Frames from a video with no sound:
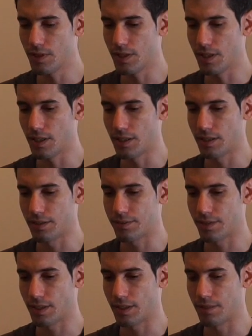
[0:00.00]

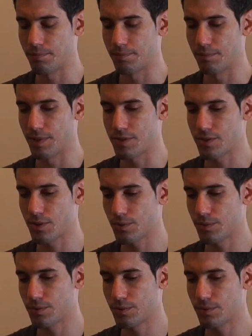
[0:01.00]
and, um, and
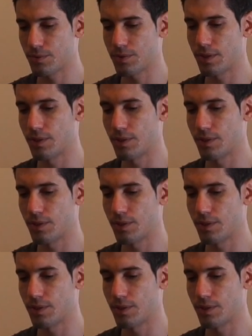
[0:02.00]
so